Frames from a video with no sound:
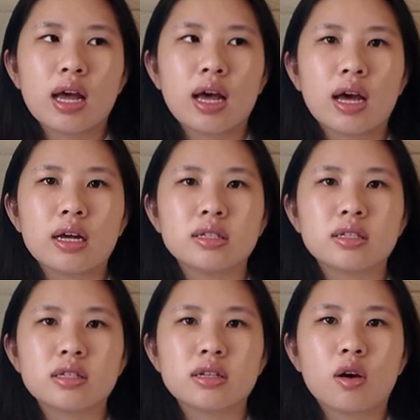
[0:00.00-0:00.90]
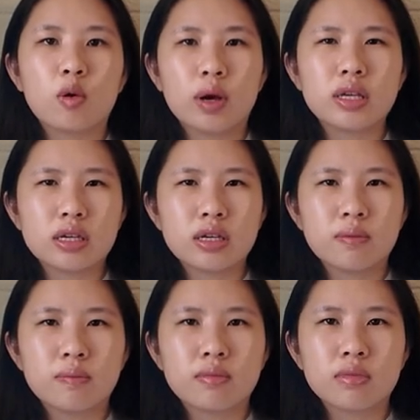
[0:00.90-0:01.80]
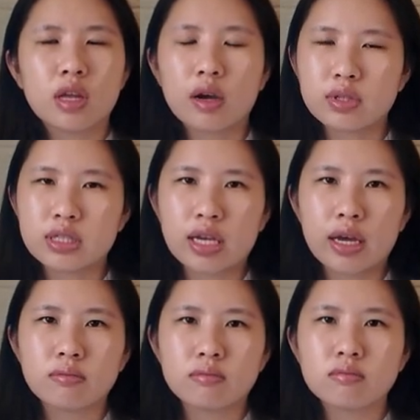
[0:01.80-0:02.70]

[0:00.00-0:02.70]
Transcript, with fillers: as Hawaii, I would say.